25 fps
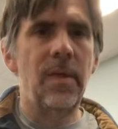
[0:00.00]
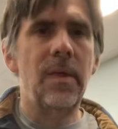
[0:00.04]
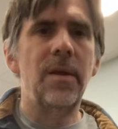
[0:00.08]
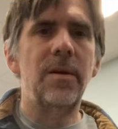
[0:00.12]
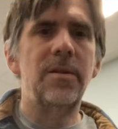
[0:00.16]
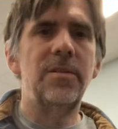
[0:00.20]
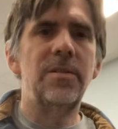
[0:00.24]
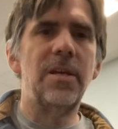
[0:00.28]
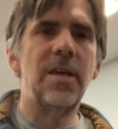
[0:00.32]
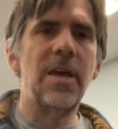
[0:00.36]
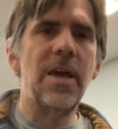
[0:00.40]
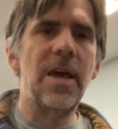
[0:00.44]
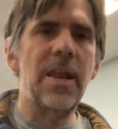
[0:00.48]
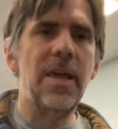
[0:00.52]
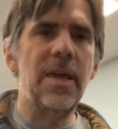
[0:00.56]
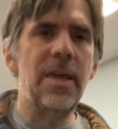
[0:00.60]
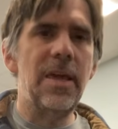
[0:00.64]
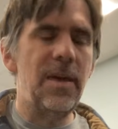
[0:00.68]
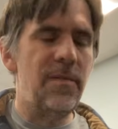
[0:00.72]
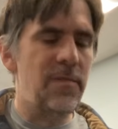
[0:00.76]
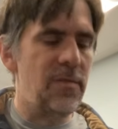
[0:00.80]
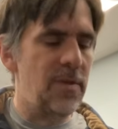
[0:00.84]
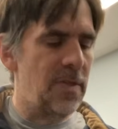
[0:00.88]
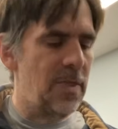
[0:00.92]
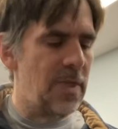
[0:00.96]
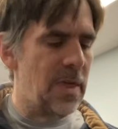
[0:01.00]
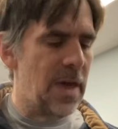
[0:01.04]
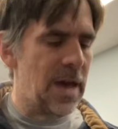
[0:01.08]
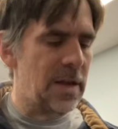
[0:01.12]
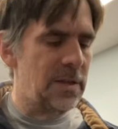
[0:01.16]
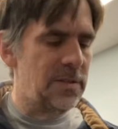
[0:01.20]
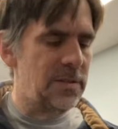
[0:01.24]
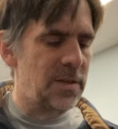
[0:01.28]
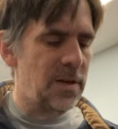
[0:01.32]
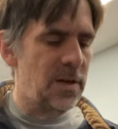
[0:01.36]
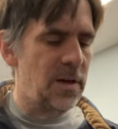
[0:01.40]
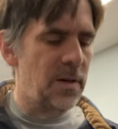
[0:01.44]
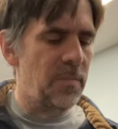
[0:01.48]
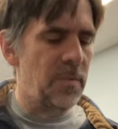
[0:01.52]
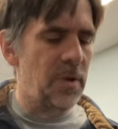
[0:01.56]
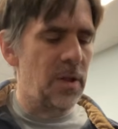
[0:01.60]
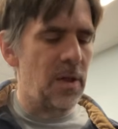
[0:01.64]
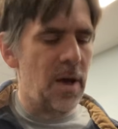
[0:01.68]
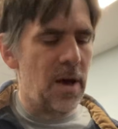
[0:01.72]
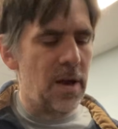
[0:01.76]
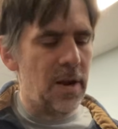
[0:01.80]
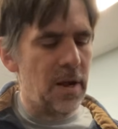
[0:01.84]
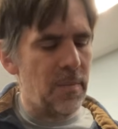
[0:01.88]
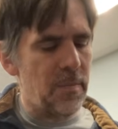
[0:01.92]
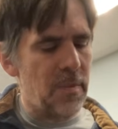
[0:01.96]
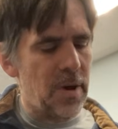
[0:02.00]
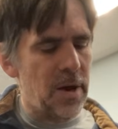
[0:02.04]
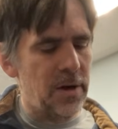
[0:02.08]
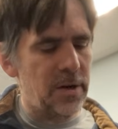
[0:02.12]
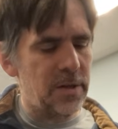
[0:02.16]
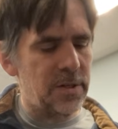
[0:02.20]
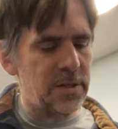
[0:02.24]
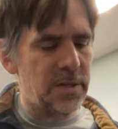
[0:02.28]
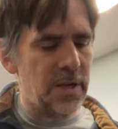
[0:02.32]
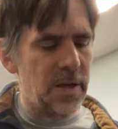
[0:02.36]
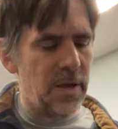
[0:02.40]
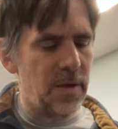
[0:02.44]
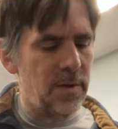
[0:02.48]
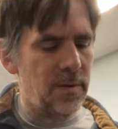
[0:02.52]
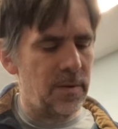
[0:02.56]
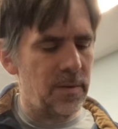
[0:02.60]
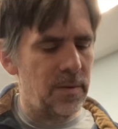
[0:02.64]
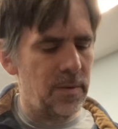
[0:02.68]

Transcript: to kind of give it that melodic minor sound,